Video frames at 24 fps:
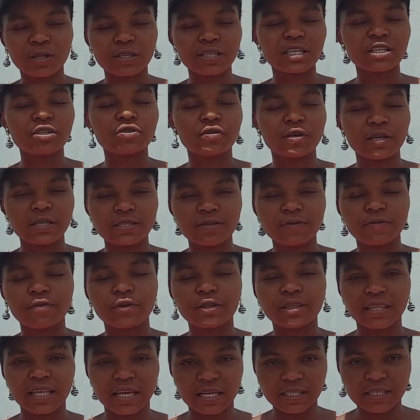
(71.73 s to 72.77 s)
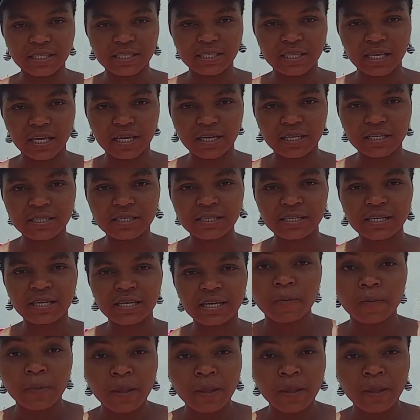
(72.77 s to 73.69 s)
content creating for 30 days,